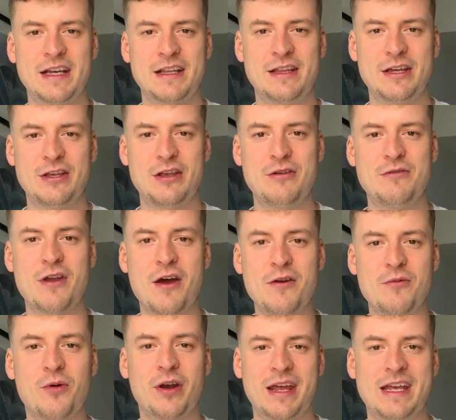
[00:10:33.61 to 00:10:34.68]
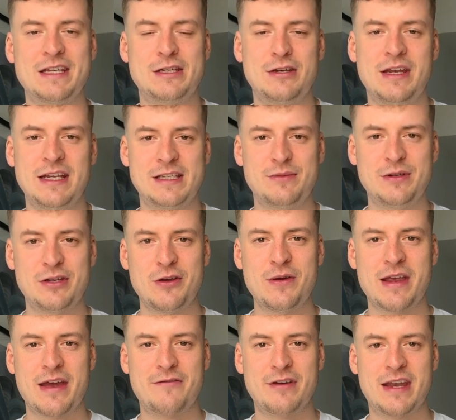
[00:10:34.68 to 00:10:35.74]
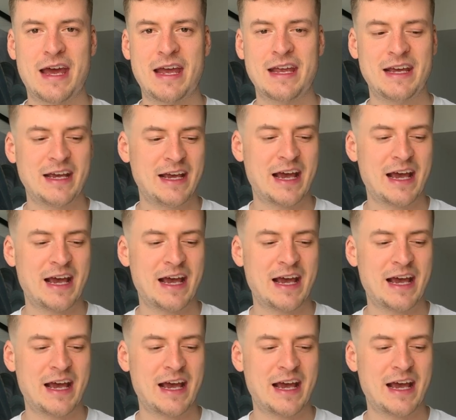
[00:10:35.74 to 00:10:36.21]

that you know what it is you need to be doing every day.